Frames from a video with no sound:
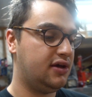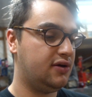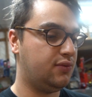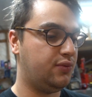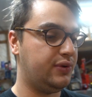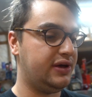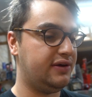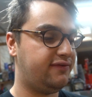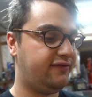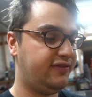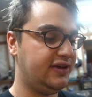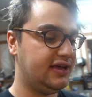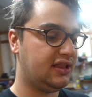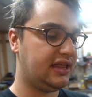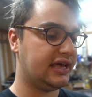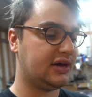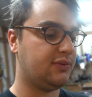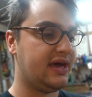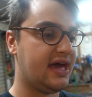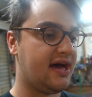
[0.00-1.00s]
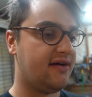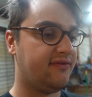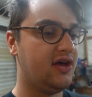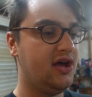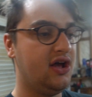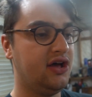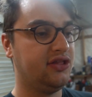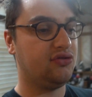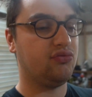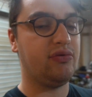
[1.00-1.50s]
We feel like we have
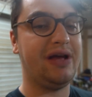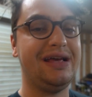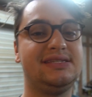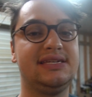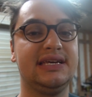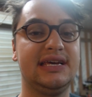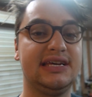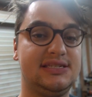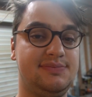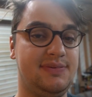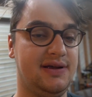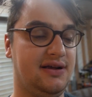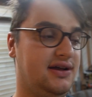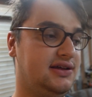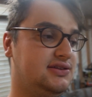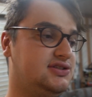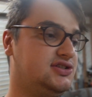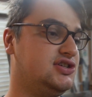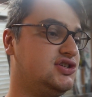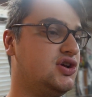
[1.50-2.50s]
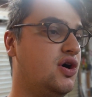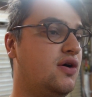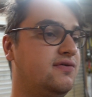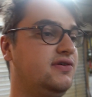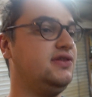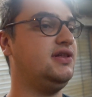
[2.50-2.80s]
the racing experience just over